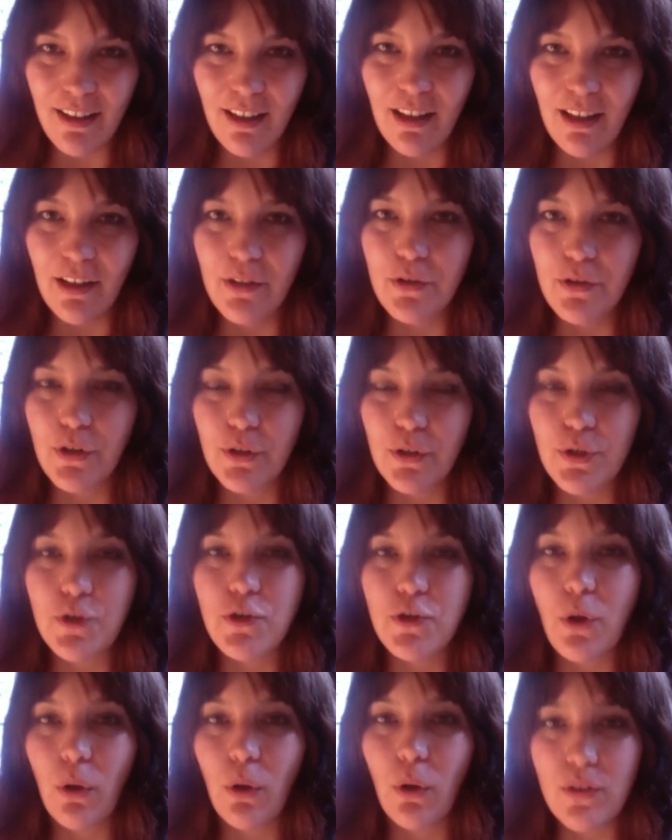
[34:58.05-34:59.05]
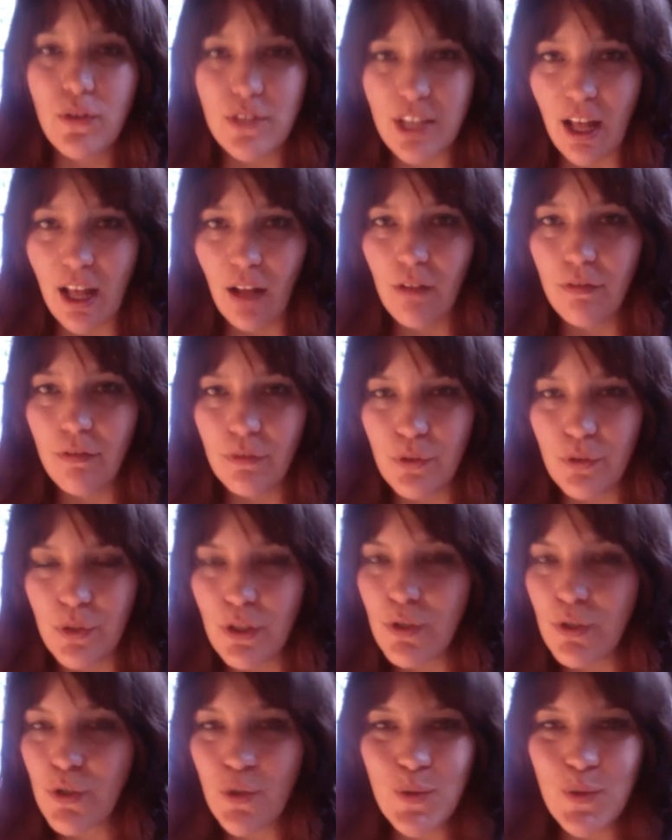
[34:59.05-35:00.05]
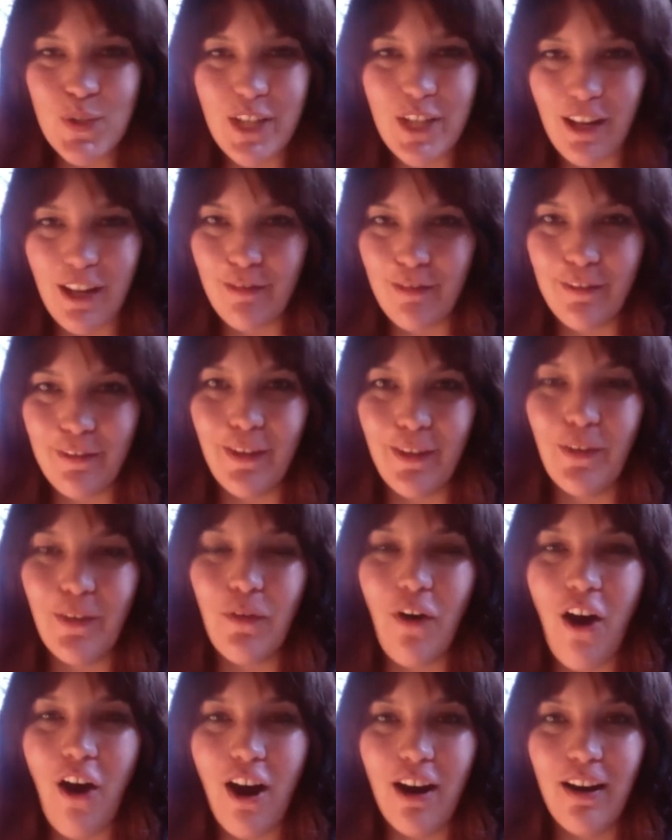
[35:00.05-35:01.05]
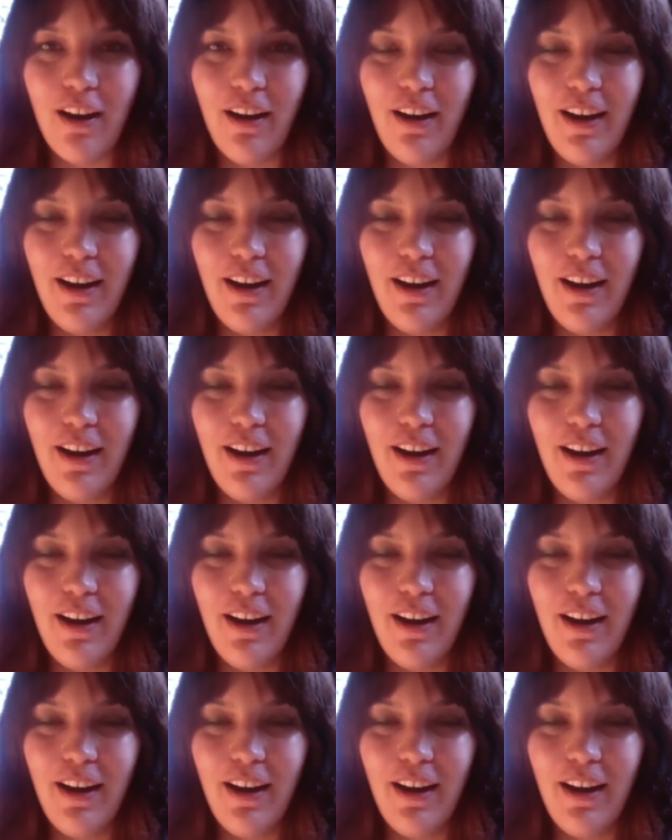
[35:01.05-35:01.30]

and to your soul self, to your true self that you are.